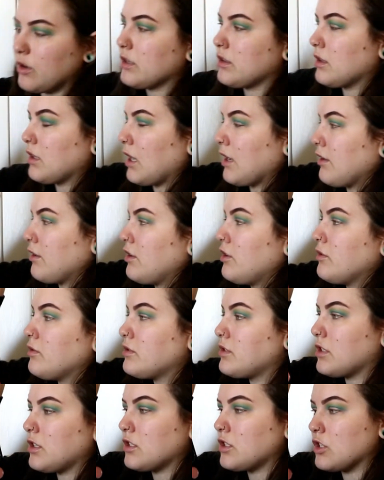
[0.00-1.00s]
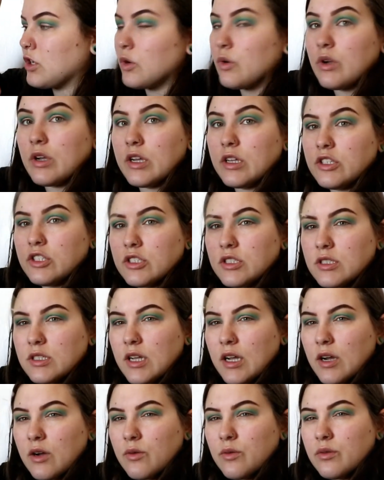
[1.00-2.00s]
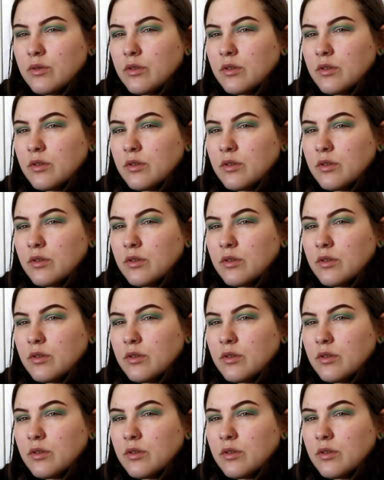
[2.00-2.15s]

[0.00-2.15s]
I used So Good just now.